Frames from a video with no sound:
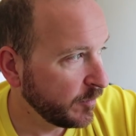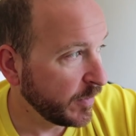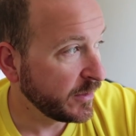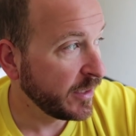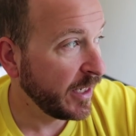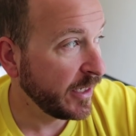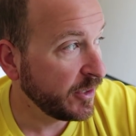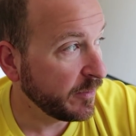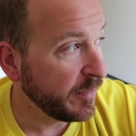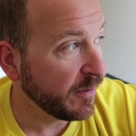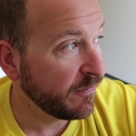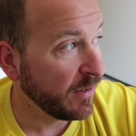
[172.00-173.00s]
But today
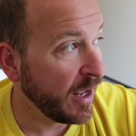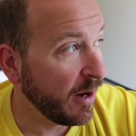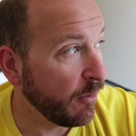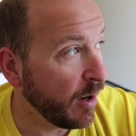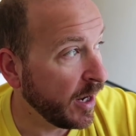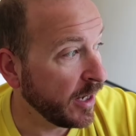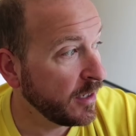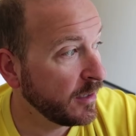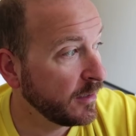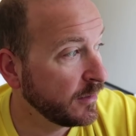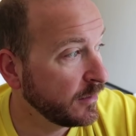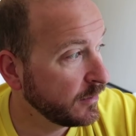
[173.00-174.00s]
should be a flat ride
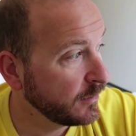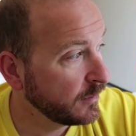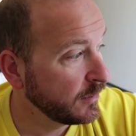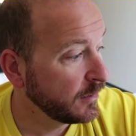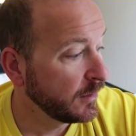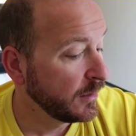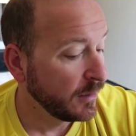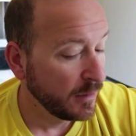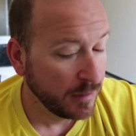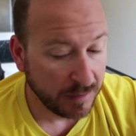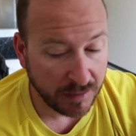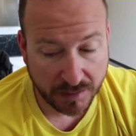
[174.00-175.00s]

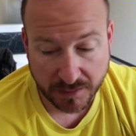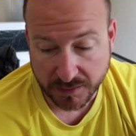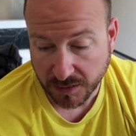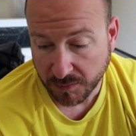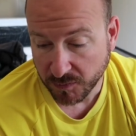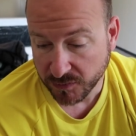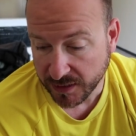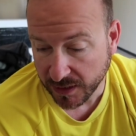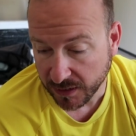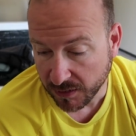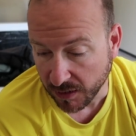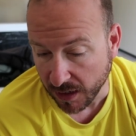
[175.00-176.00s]
and it's almost
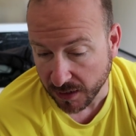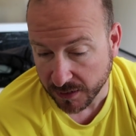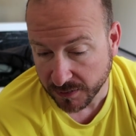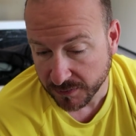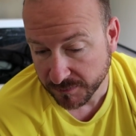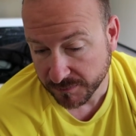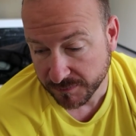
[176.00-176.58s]
10 o'clock.